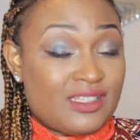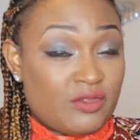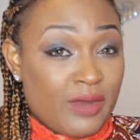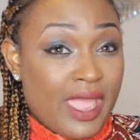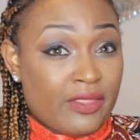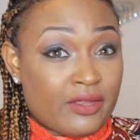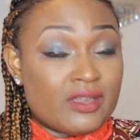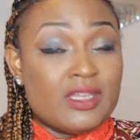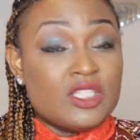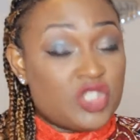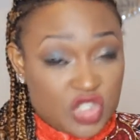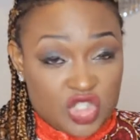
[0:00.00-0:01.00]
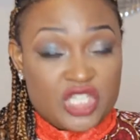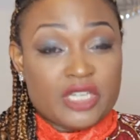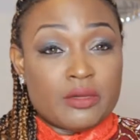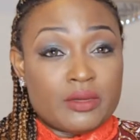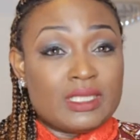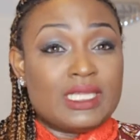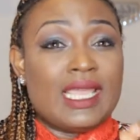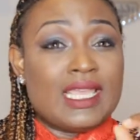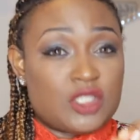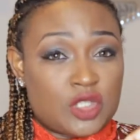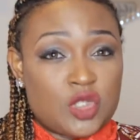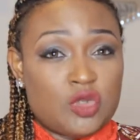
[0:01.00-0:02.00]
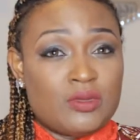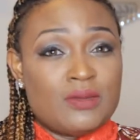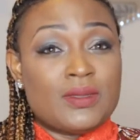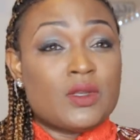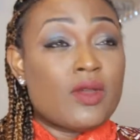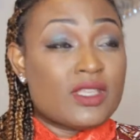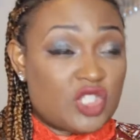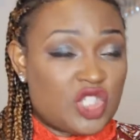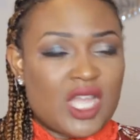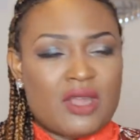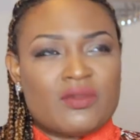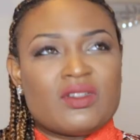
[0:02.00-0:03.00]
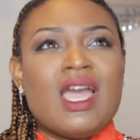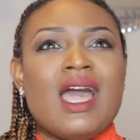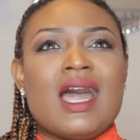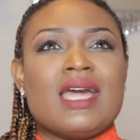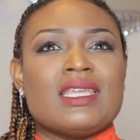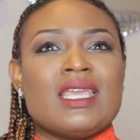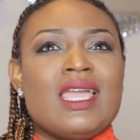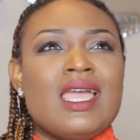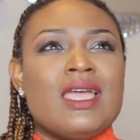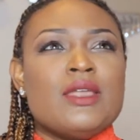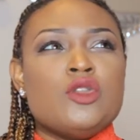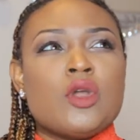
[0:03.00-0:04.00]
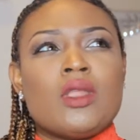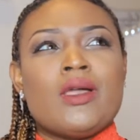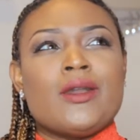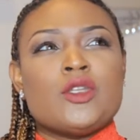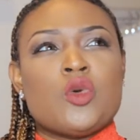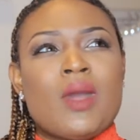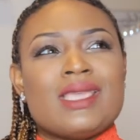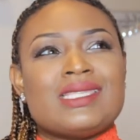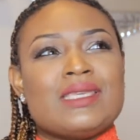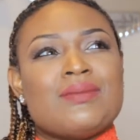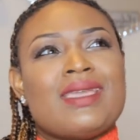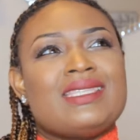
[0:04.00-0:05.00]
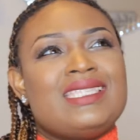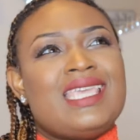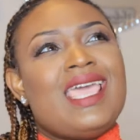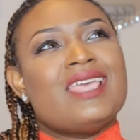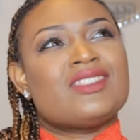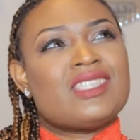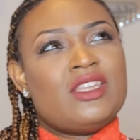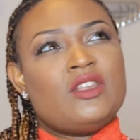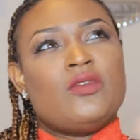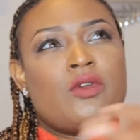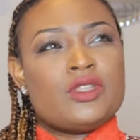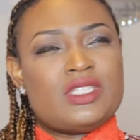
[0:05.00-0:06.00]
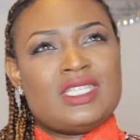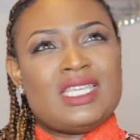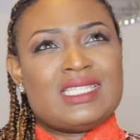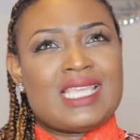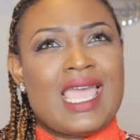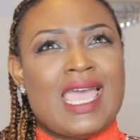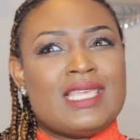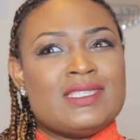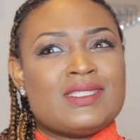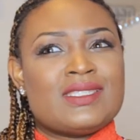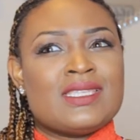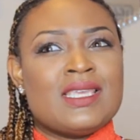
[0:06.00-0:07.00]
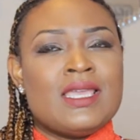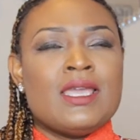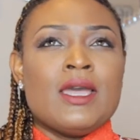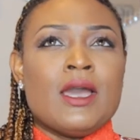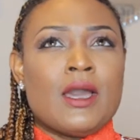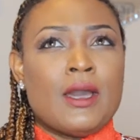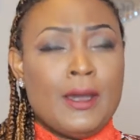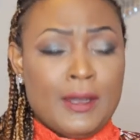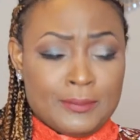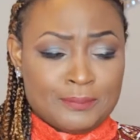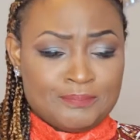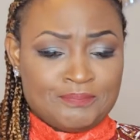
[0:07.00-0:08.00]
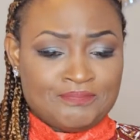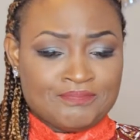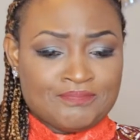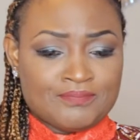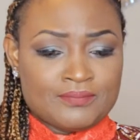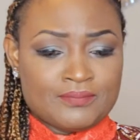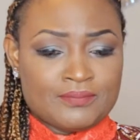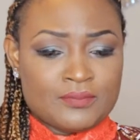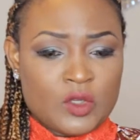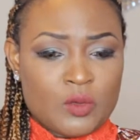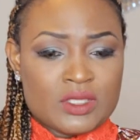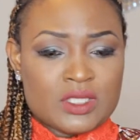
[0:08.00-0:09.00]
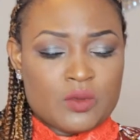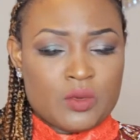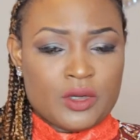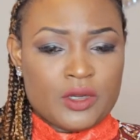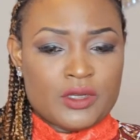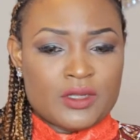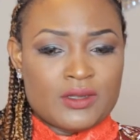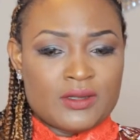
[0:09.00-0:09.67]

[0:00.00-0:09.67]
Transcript: rather, just generally as a human being or as a child of God. No longer do I see my tests and adversities as, something the